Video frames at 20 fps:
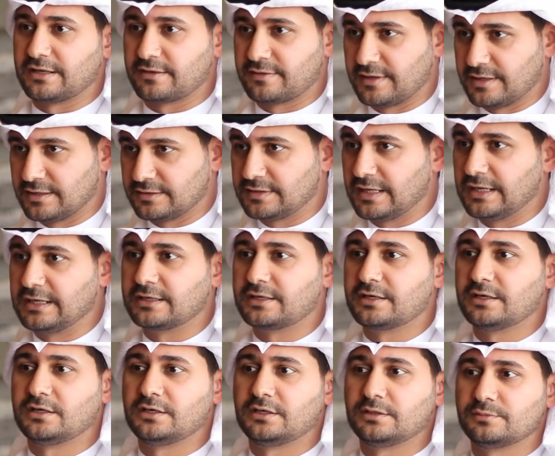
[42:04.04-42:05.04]
like the
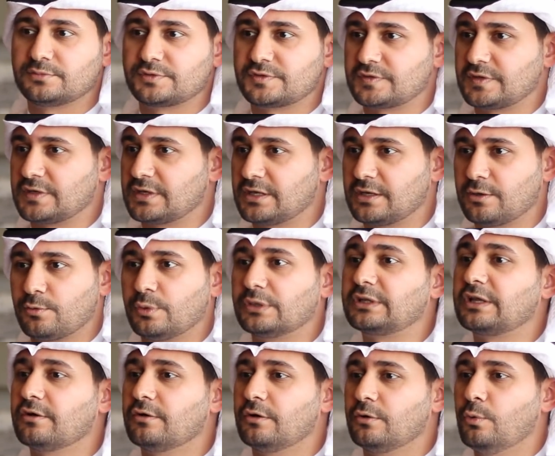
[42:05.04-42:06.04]
telecoms,
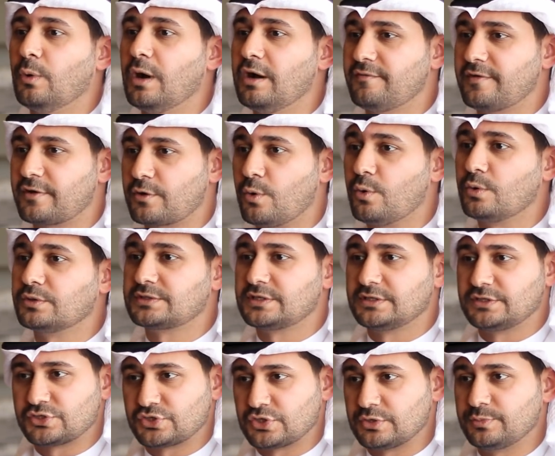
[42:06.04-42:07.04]
whoever
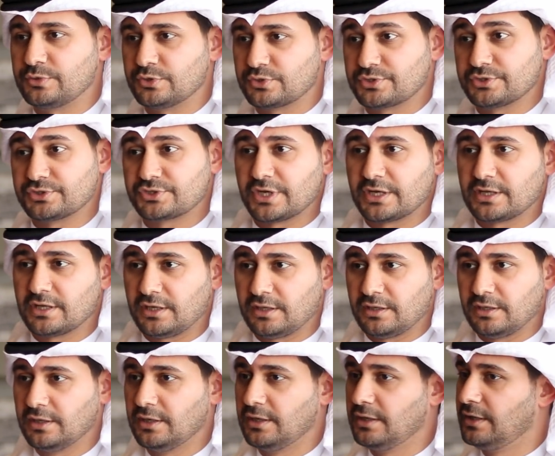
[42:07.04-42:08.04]
owns a distribution
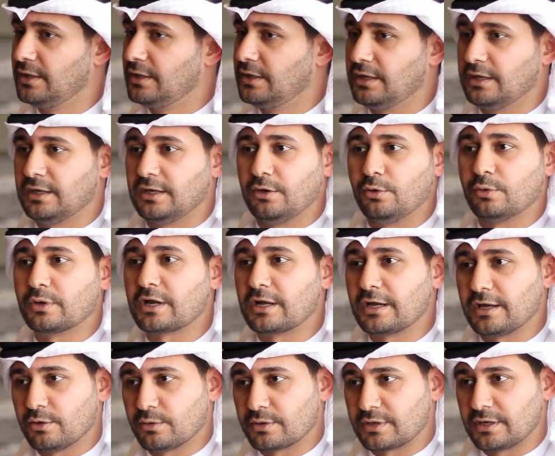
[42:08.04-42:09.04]
channel or
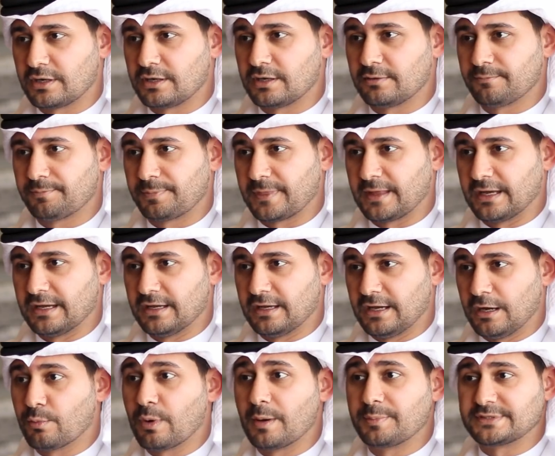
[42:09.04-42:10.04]

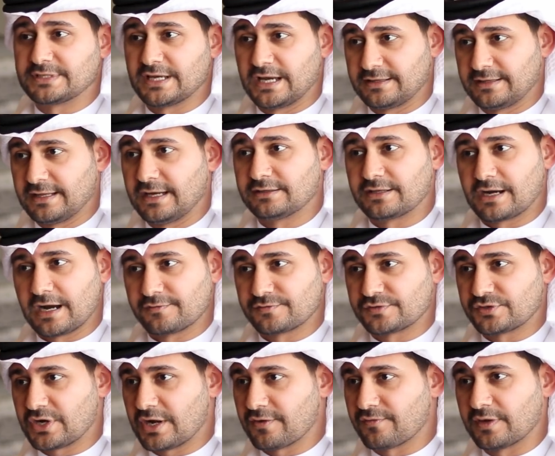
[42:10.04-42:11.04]
a website that
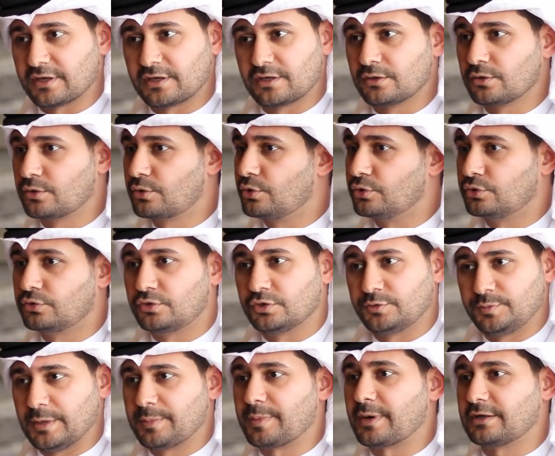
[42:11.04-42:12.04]
drives traffic
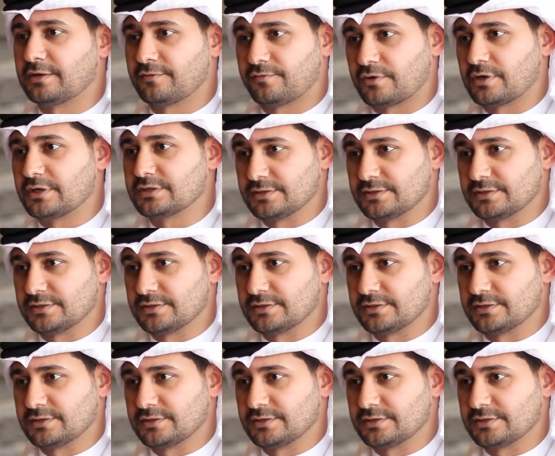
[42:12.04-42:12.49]
could be a partner for